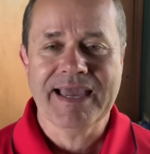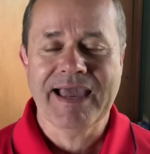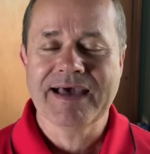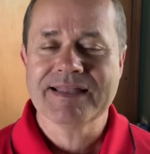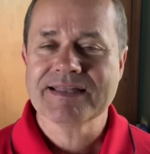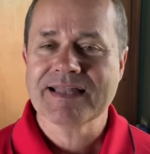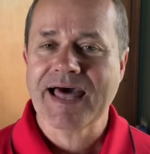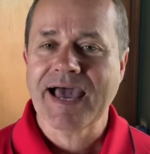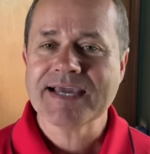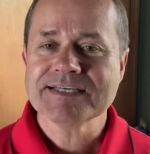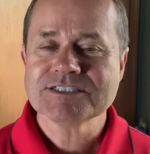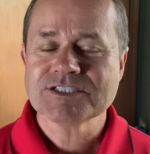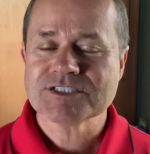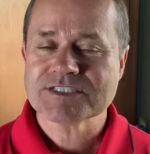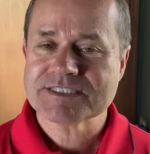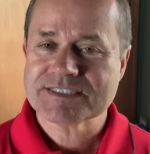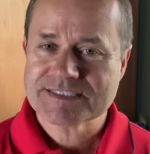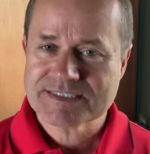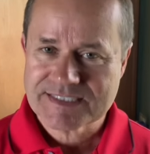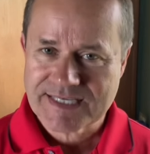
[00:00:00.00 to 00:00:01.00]
Elijah
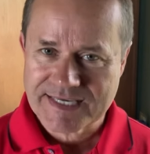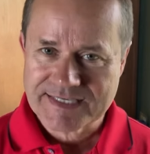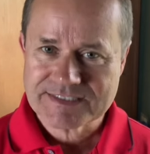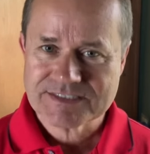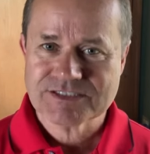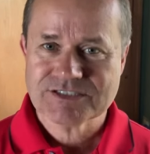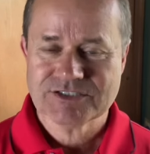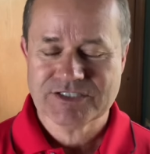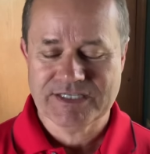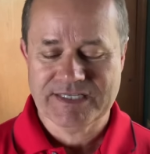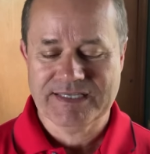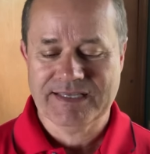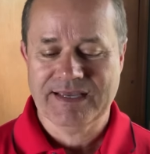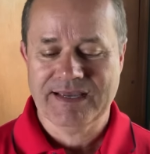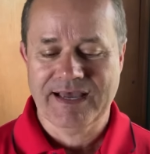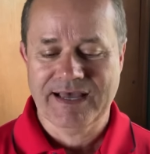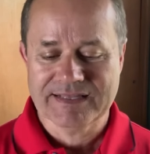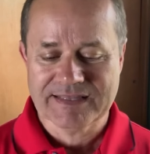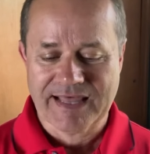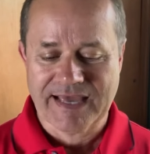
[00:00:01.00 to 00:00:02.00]
says to
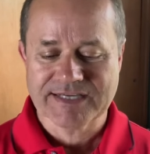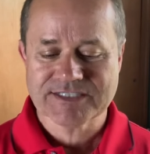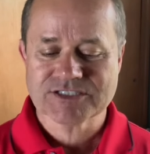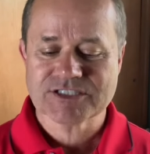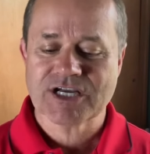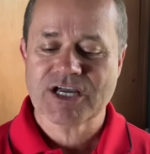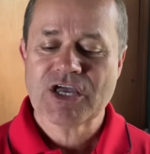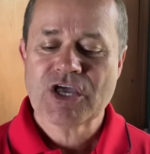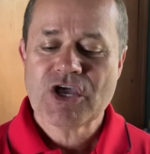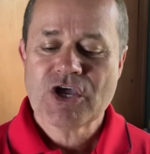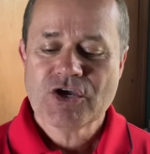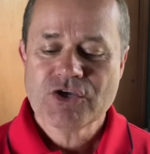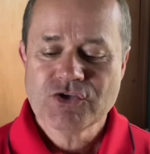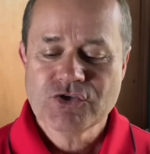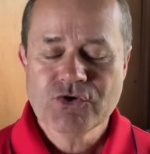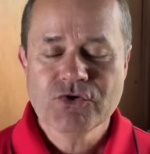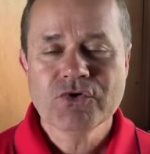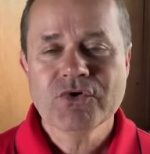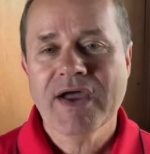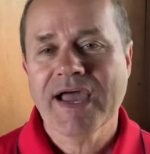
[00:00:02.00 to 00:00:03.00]
Elisha,
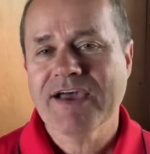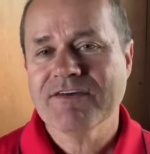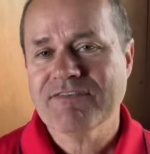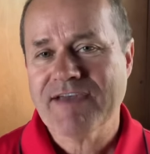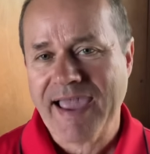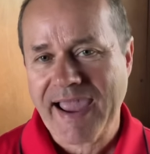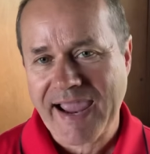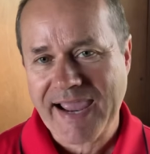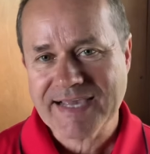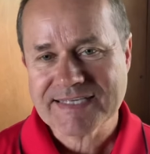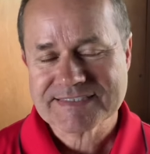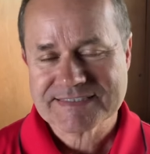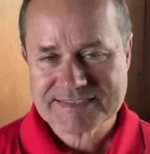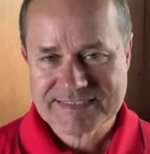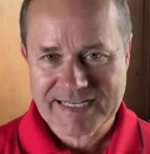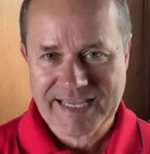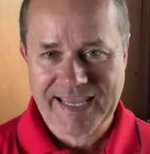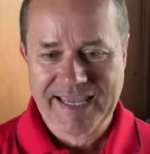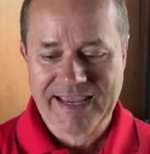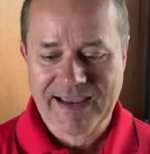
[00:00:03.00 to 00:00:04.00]
You have
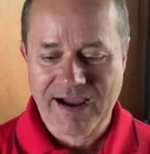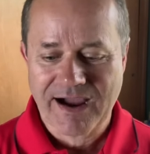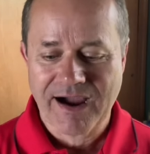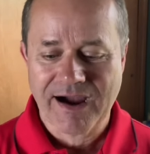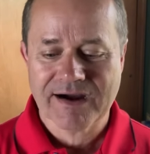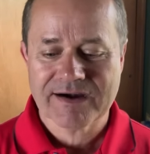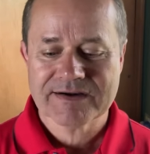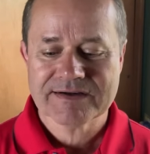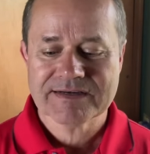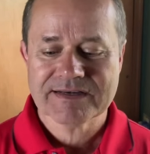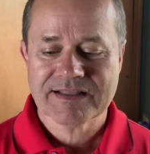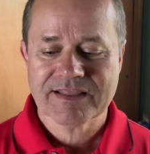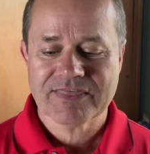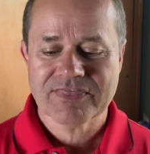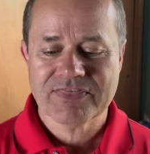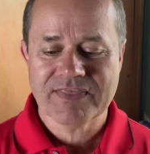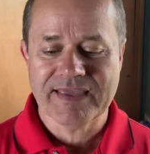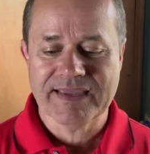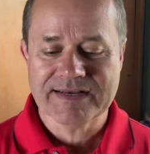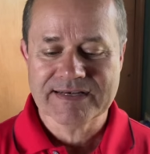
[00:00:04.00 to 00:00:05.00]
asked a hard
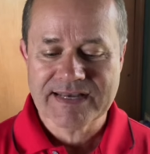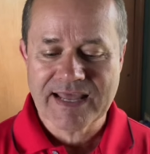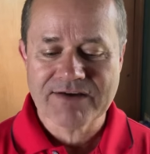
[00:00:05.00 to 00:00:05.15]
thing.